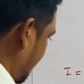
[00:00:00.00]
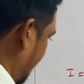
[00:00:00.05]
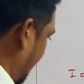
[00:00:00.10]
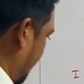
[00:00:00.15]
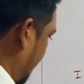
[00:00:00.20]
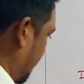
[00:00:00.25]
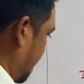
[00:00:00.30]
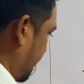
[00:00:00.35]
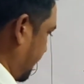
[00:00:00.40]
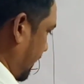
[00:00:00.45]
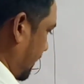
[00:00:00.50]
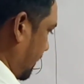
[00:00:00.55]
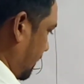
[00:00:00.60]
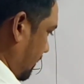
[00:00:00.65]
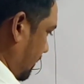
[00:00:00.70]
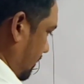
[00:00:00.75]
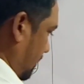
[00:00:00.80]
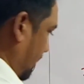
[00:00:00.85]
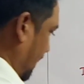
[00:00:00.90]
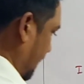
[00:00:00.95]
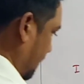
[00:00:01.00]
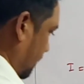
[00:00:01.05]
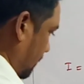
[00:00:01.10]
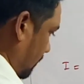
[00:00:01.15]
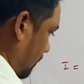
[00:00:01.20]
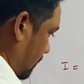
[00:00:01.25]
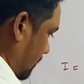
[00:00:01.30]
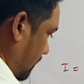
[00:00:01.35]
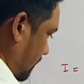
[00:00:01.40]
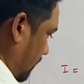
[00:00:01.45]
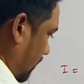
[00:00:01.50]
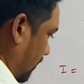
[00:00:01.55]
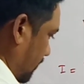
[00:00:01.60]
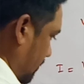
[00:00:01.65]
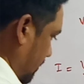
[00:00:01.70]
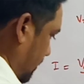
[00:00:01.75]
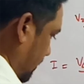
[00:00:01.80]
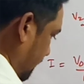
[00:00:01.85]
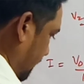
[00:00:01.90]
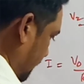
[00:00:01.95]
negative, right? That goes
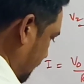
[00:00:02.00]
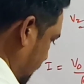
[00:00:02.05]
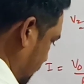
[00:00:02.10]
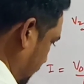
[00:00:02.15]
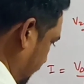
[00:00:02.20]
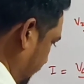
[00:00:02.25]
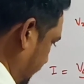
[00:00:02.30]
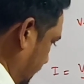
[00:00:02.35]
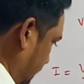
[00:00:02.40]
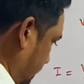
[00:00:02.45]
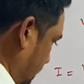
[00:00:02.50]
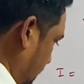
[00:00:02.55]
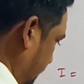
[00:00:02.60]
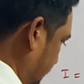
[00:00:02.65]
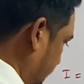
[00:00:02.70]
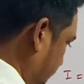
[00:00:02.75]
positive, so VA came